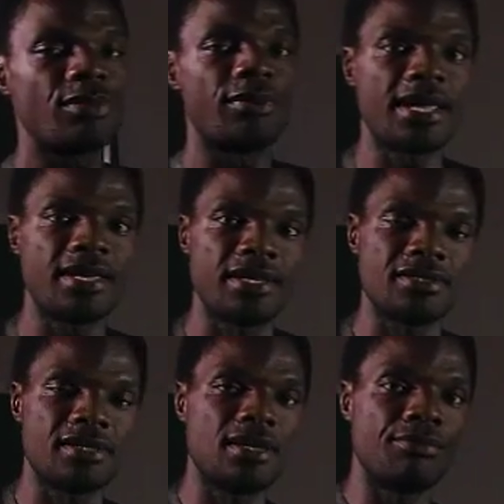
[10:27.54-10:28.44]
the market.
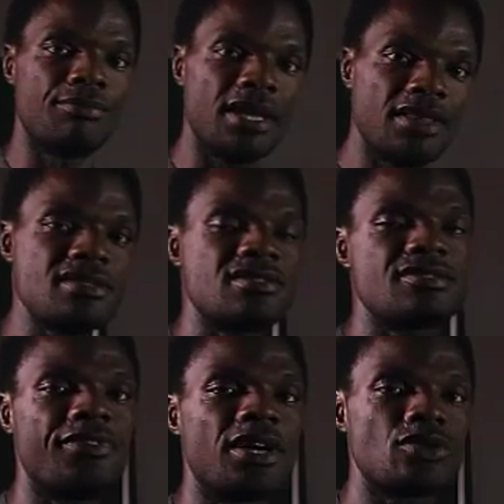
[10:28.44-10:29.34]
By this
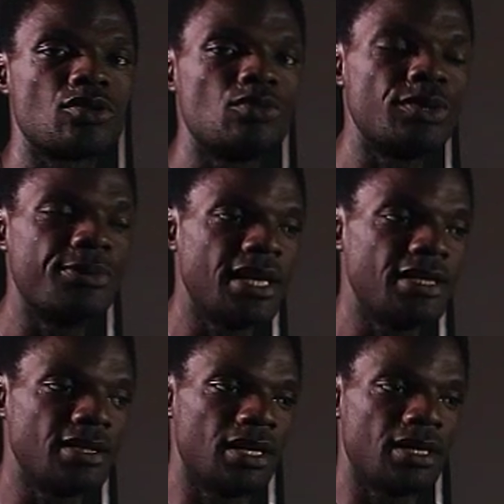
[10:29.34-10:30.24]
factor, we
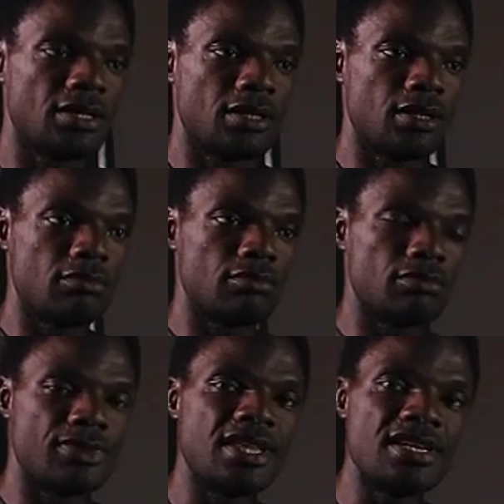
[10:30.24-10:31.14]
mean
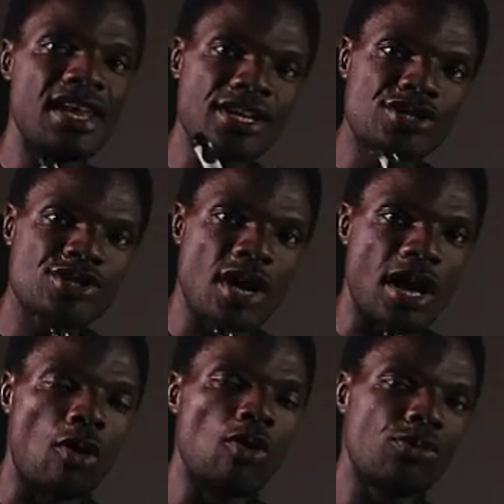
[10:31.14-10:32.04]
the nature
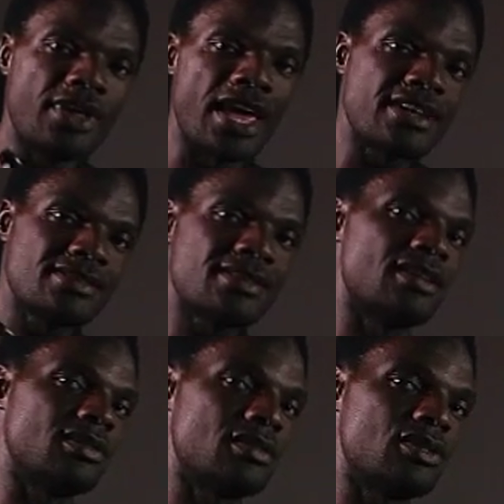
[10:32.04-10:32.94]
or the
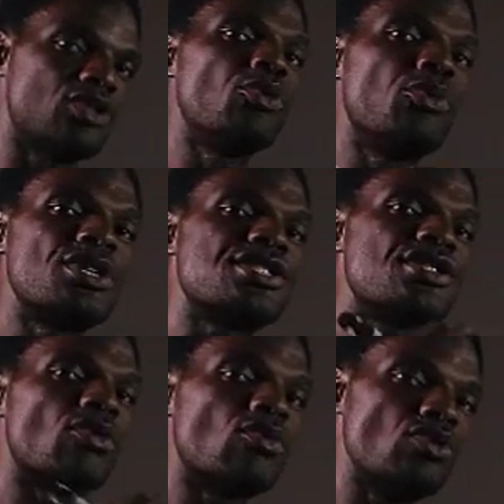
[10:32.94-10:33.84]
extent to which
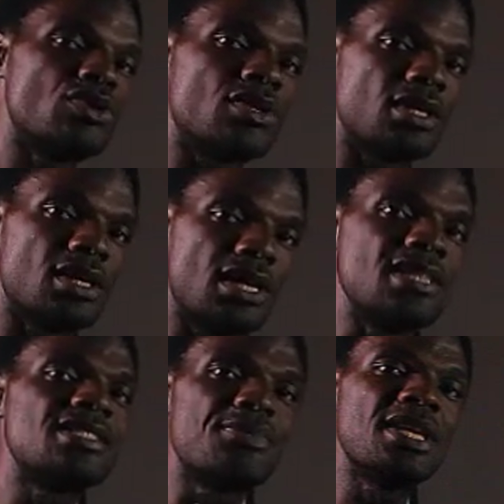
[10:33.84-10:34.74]
the good
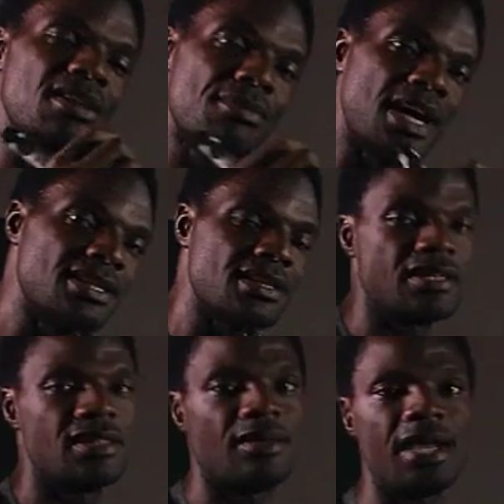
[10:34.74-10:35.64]
is being demanded
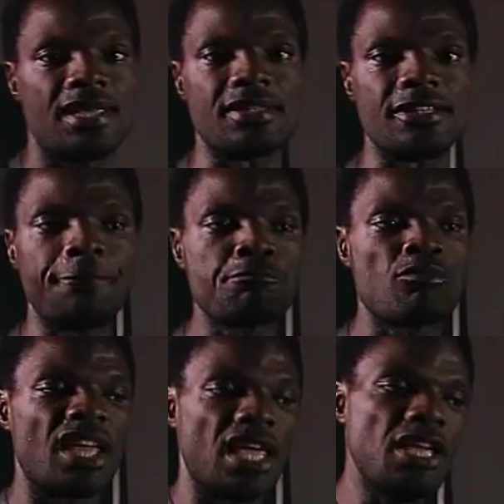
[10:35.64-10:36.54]
in the market.
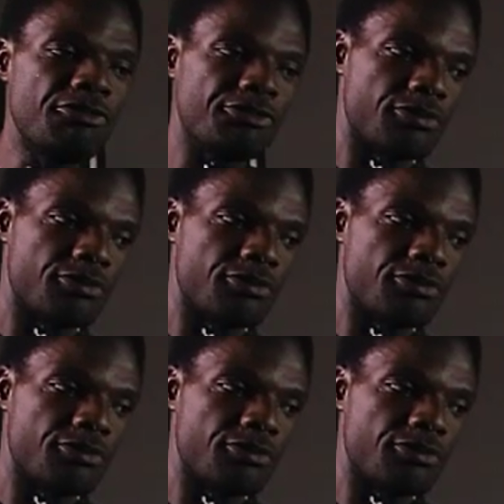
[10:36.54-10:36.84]
If